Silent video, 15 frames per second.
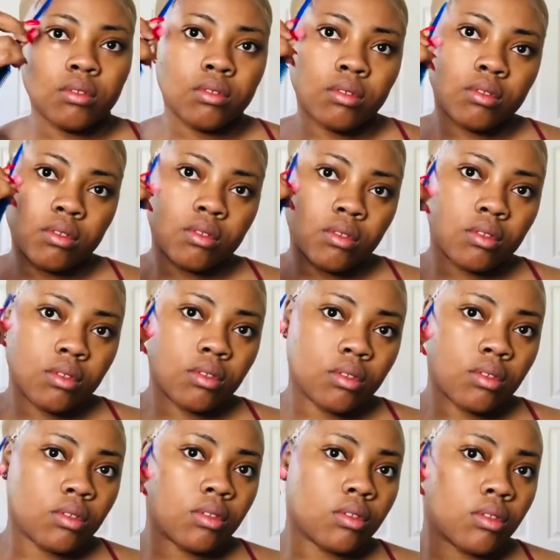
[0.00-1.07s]

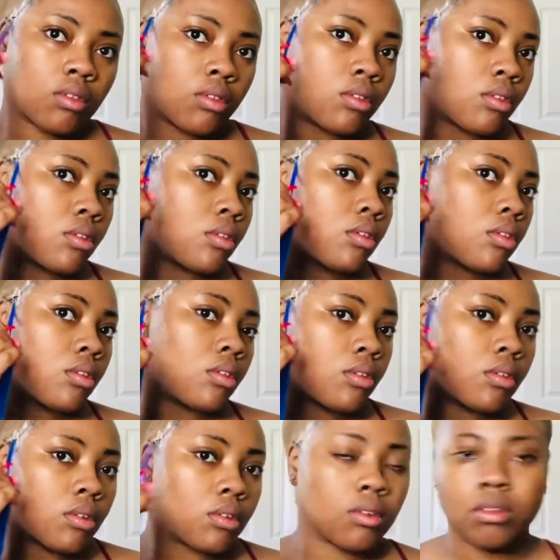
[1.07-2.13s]

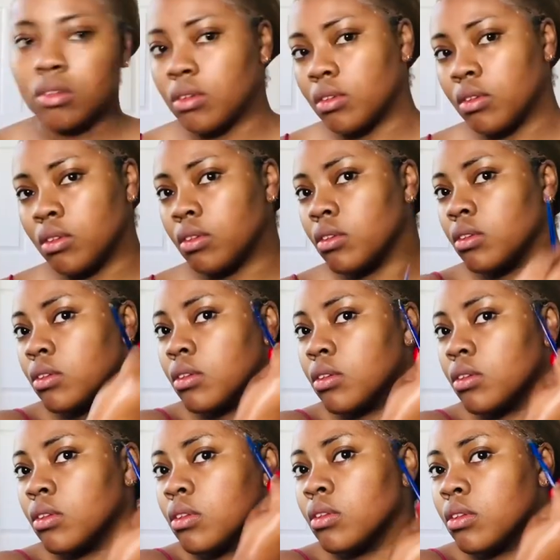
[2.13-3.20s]

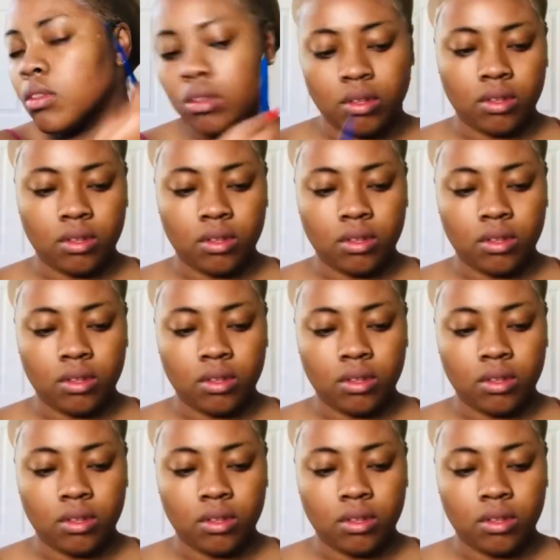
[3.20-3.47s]
(silence)